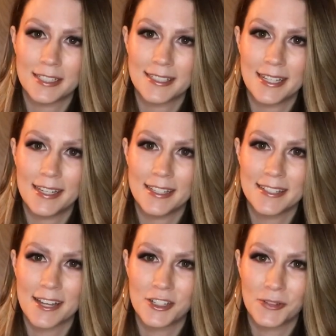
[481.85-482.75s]
to see it in
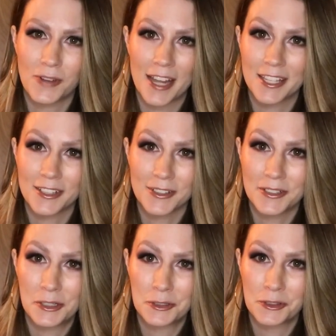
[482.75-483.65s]
such a regular
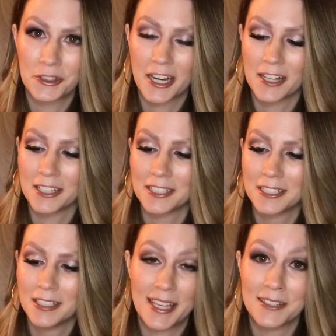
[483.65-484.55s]
neutral
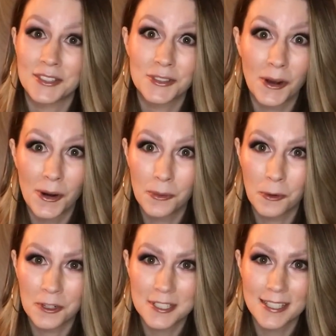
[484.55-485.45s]
color in a Star
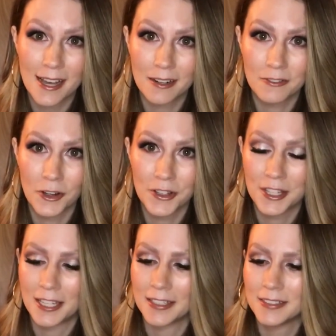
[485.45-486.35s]
Wars set of all
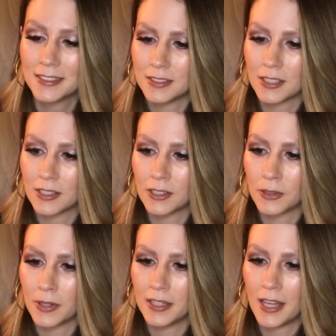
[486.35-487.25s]
things.
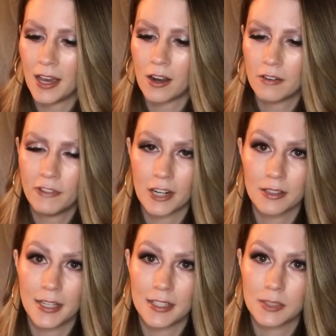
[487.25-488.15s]
So they are
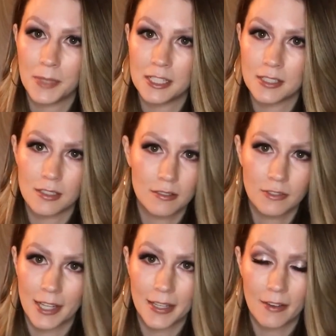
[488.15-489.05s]
fairly expensive,
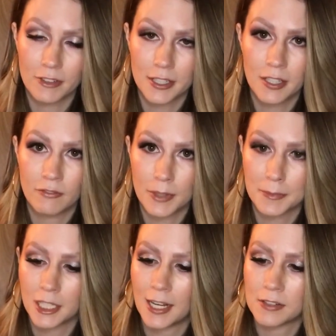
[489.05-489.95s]
like everything from
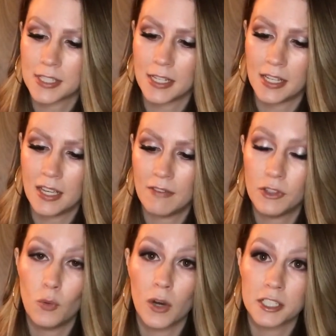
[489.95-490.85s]
Cloud City, if
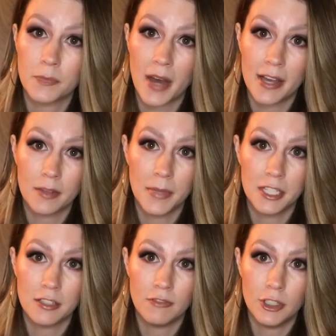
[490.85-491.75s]
you want to buy them
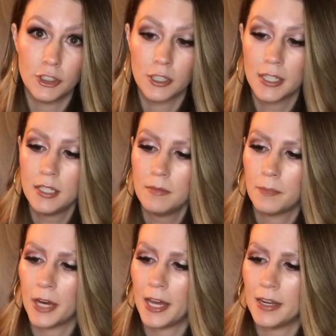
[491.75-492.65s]
individually.
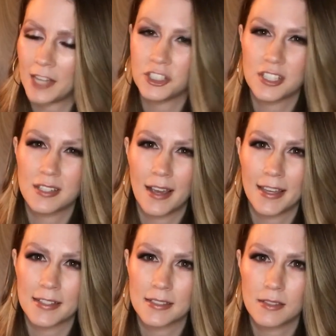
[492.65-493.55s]
But I
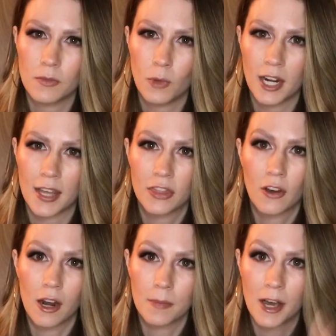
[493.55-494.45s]
guess when I
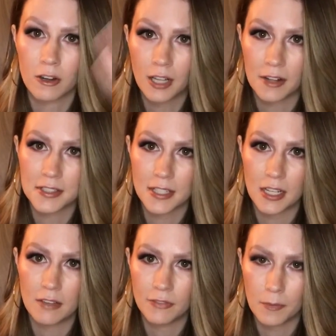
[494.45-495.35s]
thought about Cloud
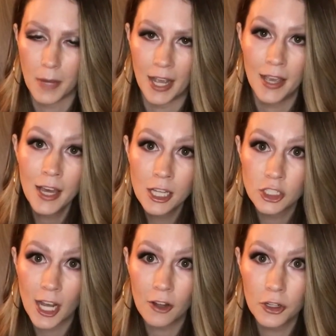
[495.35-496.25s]
City from my
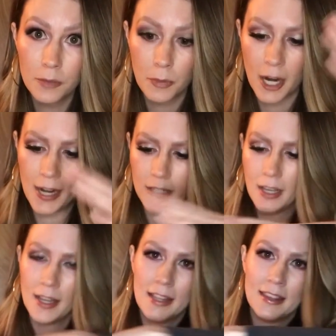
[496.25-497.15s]
childhood brain,
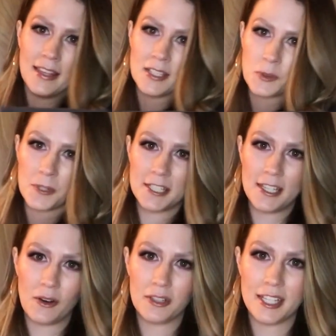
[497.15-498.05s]
this was the
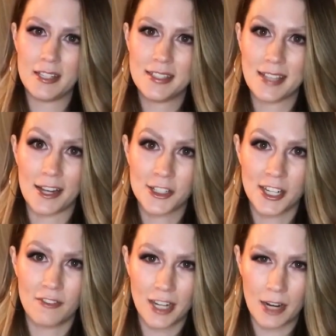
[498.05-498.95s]
only section
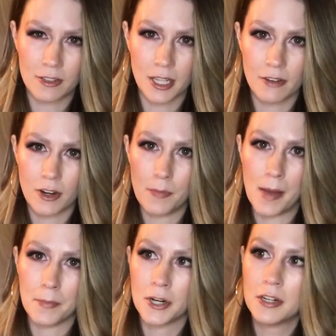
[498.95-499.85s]
of it I really
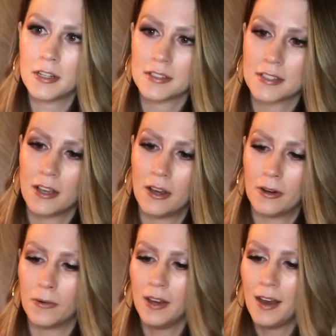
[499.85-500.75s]
remembered,
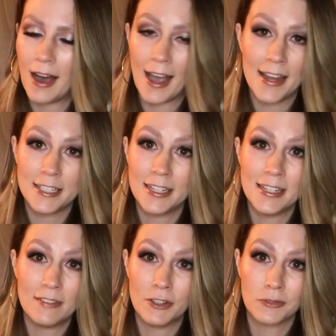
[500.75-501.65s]
so I didn't
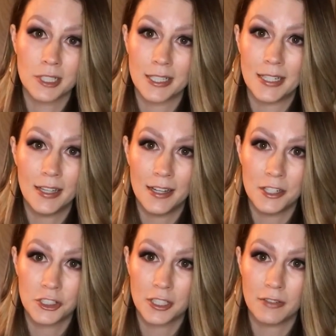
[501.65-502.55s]
even really
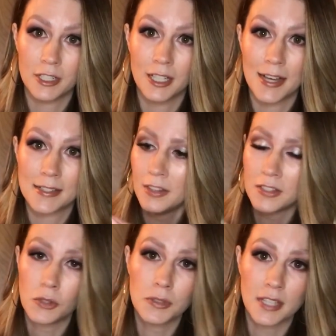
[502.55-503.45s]
initially realize this
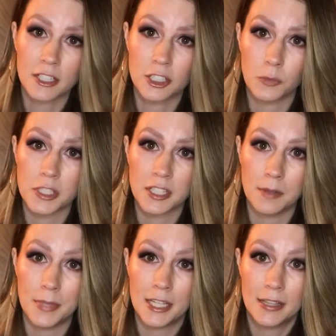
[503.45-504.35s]
whole section was going to
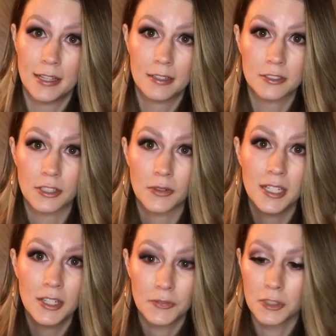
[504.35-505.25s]
be in there. So
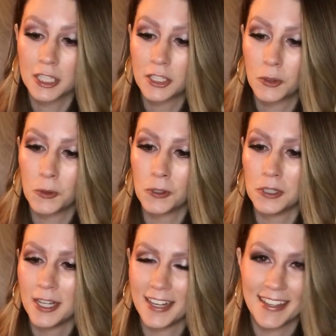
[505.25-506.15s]
really cool.
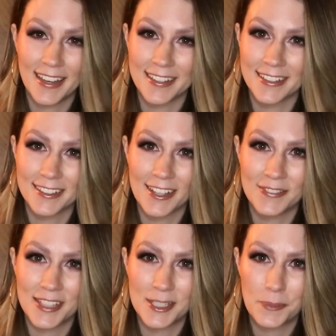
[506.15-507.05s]
Again, love these